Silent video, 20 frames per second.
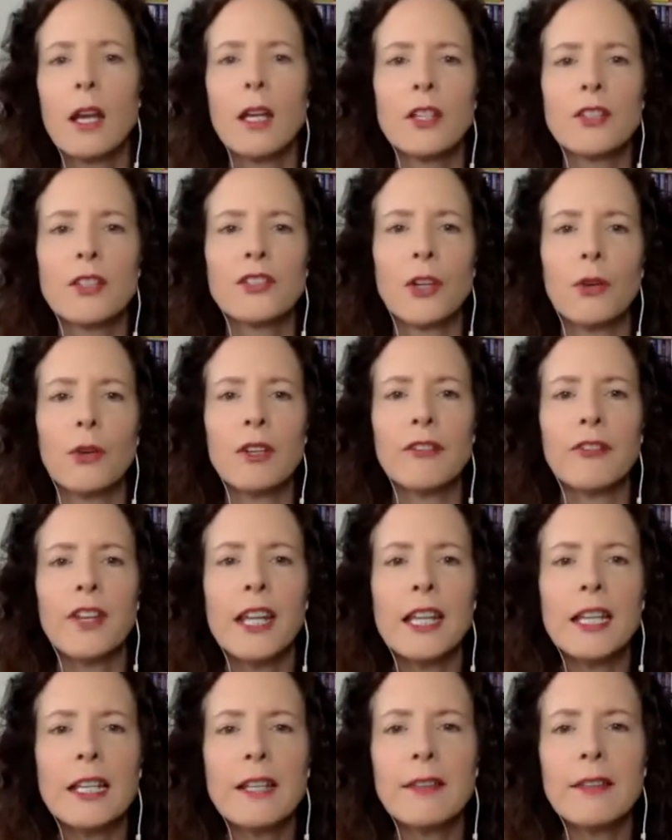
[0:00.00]
So if
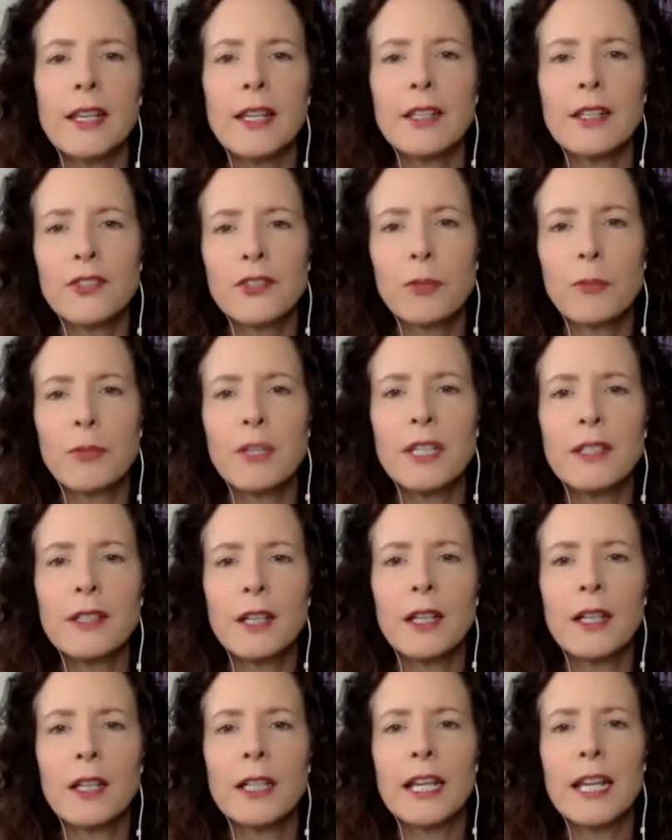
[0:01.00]
anything is to be
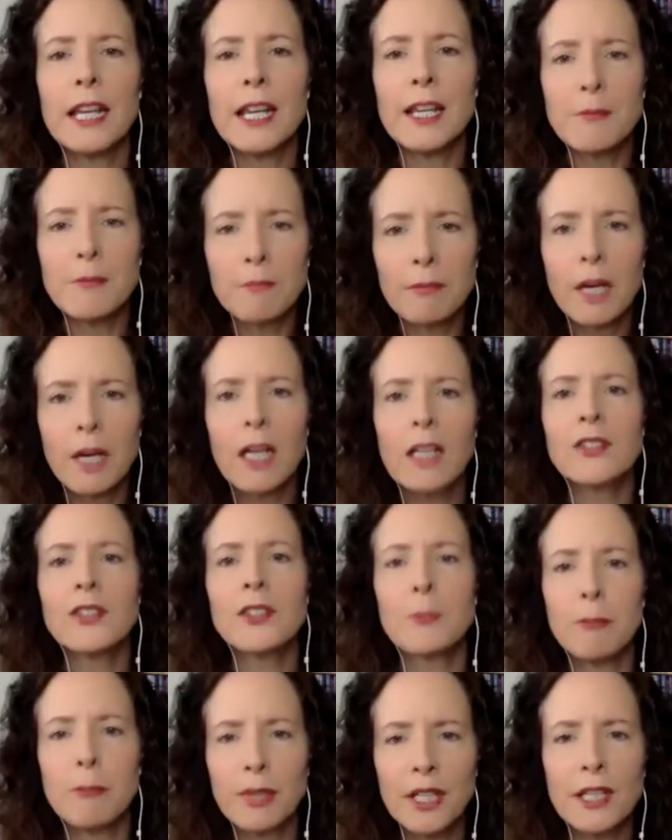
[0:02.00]
done, it must
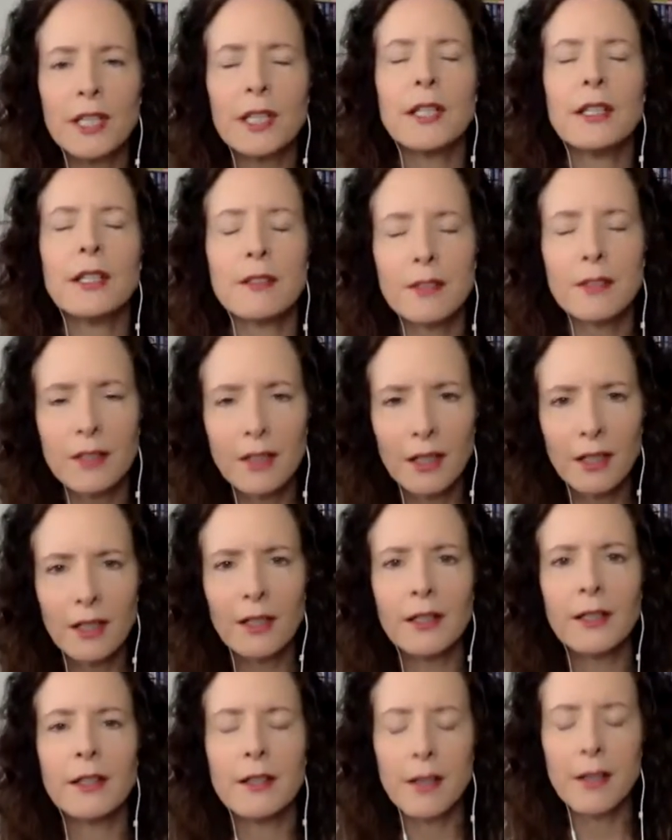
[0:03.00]
be
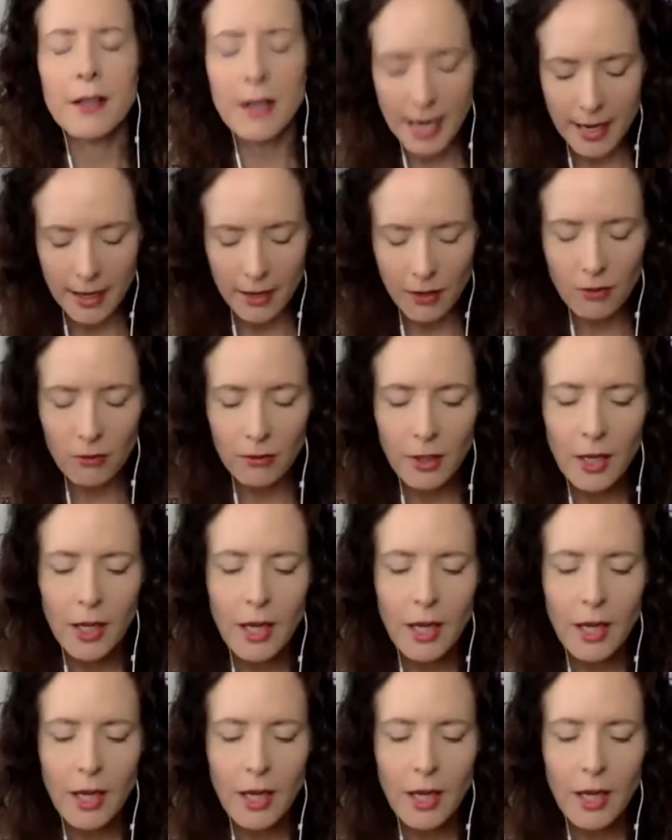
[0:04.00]
done now.